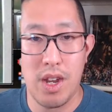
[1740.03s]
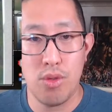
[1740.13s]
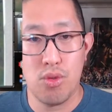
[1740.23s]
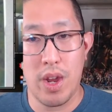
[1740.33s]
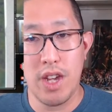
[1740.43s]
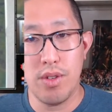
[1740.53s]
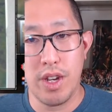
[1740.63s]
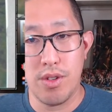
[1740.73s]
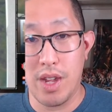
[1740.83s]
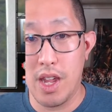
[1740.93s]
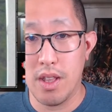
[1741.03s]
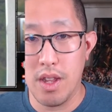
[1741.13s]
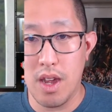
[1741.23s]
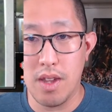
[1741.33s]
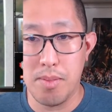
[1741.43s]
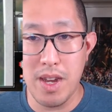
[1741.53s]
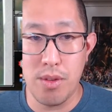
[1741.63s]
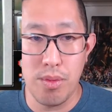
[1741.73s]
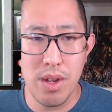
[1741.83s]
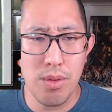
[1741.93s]
Drago, they don't get as many
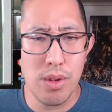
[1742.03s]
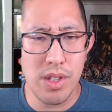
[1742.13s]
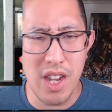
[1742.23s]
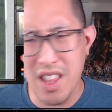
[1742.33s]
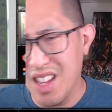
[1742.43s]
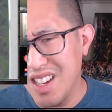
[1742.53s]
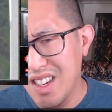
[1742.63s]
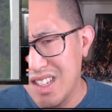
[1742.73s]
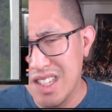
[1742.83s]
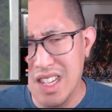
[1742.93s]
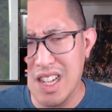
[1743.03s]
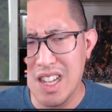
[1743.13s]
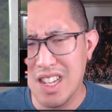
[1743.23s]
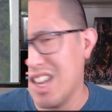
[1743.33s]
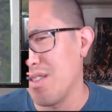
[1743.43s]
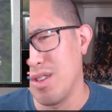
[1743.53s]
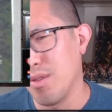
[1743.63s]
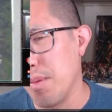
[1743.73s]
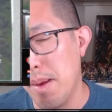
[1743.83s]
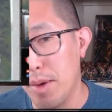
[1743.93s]
rerolls. I think I can't really
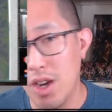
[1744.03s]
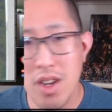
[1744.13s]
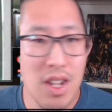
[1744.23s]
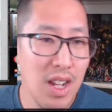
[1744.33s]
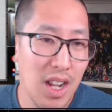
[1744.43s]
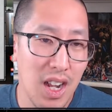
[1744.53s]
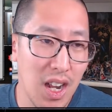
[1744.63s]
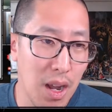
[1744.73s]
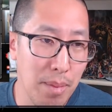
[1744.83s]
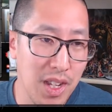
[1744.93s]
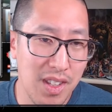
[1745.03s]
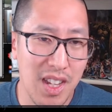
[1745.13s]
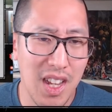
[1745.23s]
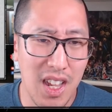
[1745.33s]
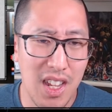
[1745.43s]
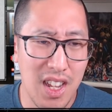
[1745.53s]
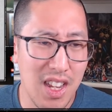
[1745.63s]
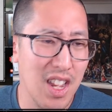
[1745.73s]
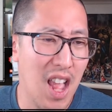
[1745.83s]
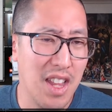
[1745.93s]
remember.
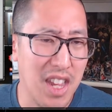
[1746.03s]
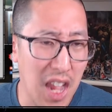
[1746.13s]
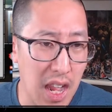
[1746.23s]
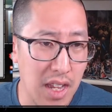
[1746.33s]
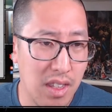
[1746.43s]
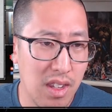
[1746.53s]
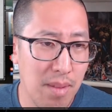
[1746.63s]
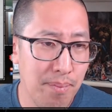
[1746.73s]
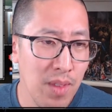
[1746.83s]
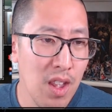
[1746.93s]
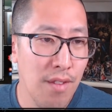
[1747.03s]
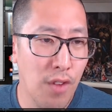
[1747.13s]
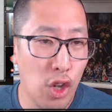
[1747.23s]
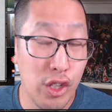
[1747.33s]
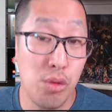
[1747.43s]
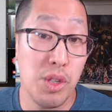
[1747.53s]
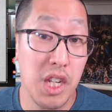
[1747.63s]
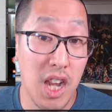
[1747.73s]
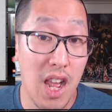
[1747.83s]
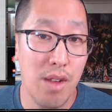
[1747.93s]
He had gate. Valdis was the
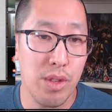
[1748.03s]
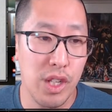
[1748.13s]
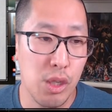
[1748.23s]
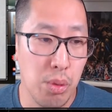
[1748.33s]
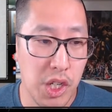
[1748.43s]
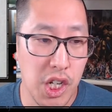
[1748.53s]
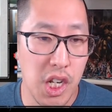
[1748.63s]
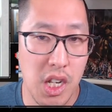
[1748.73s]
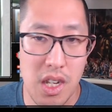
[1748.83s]
guy with the switching